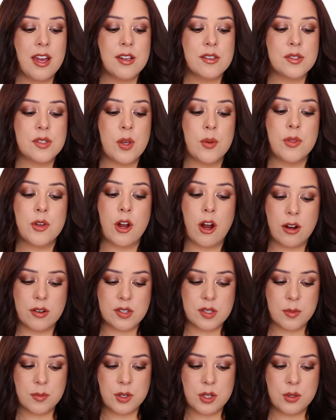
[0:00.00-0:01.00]
So there are
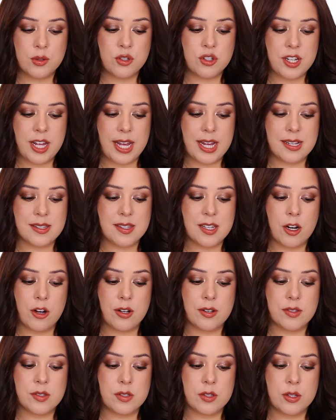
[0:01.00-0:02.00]
some new shades that are
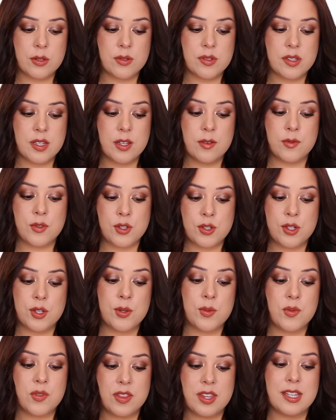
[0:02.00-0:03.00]
exclusive
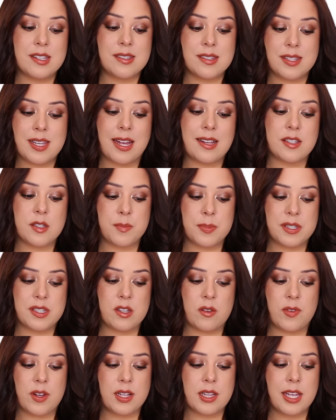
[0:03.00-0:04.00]
to this set
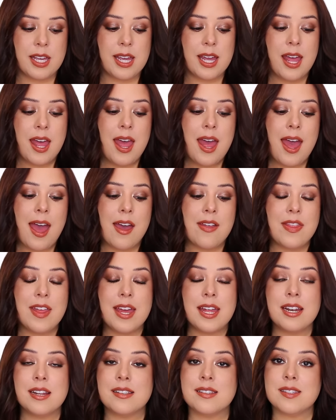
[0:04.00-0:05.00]
specifically, and
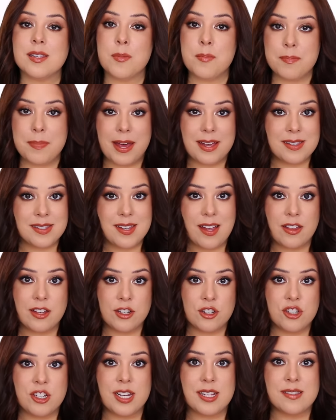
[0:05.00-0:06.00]
then some best selling
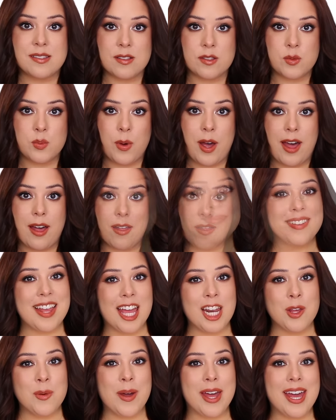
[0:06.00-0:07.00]
shades as well.
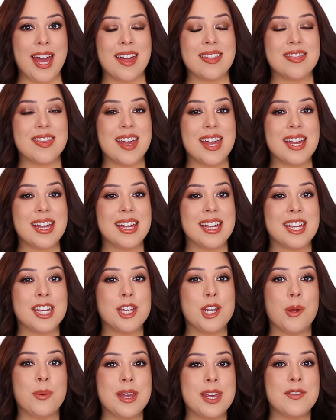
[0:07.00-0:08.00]
Anyway, I think, you
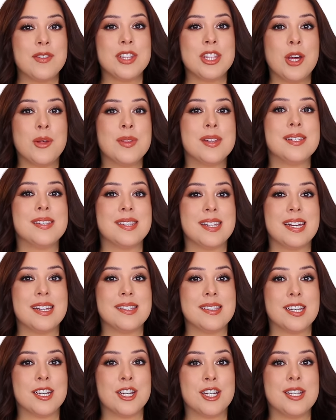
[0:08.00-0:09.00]
know, even though this
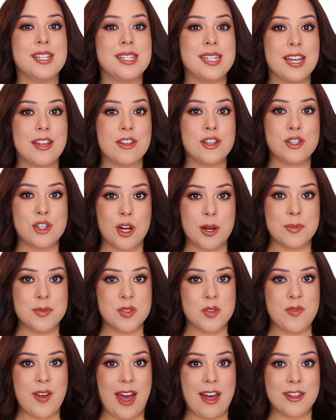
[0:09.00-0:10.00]
is a good deal in terms
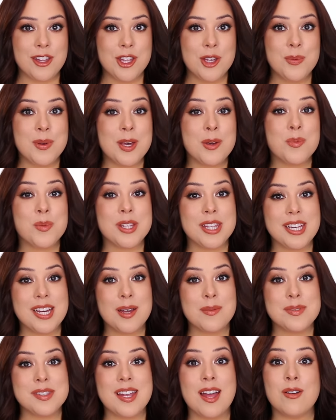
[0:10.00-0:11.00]
of value, it really
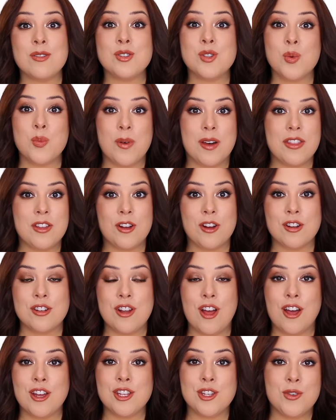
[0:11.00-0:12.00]
comes down to whether or
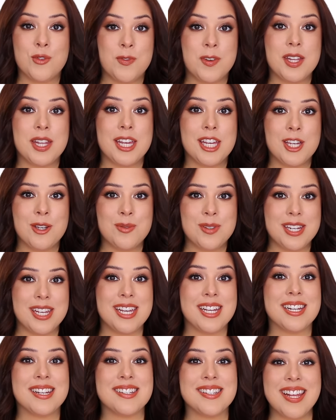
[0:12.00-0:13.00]
not you feel like you
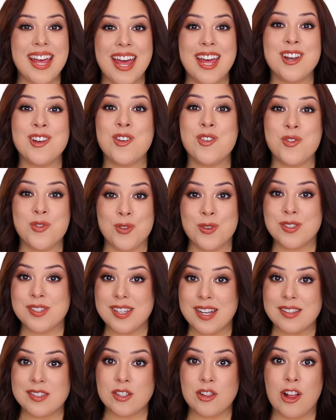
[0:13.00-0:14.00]
need 10 full
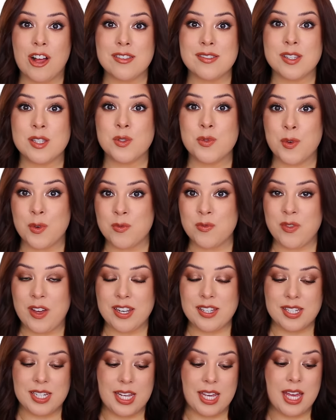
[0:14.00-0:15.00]
size glosses from
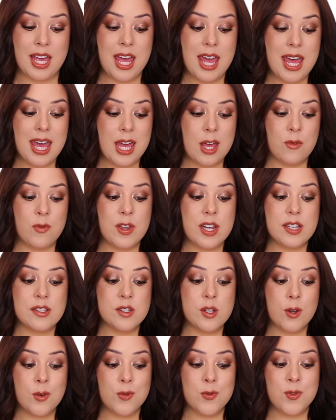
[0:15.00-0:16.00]
Fenty. If it is
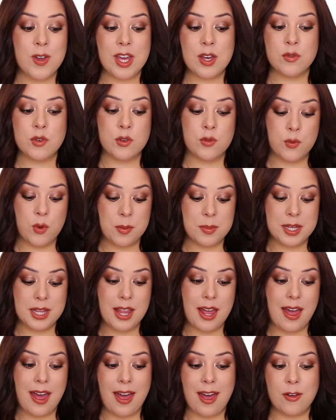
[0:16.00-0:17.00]
your favorite
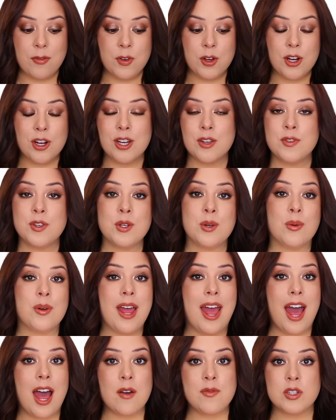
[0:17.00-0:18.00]
formula ever, if you don't
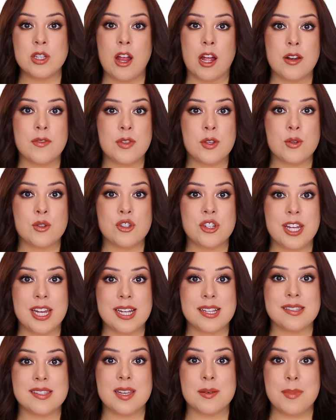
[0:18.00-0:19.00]
have a lot of those
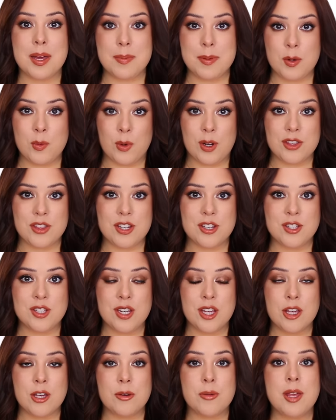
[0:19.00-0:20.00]
shades, it might be worth it to
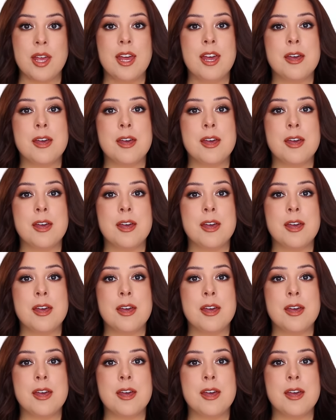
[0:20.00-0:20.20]
you.